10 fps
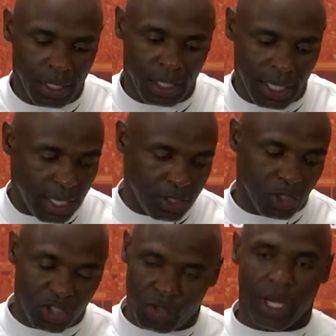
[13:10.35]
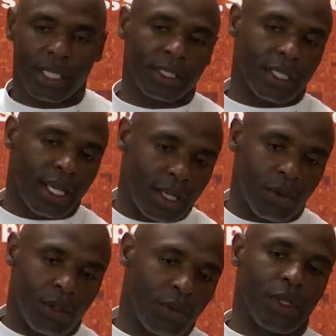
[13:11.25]
and how you stretch and how
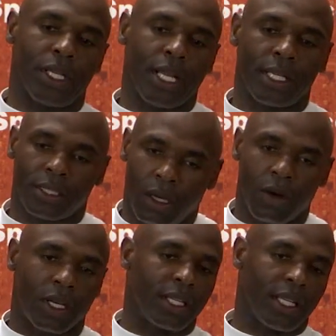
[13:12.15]
and they're not talking.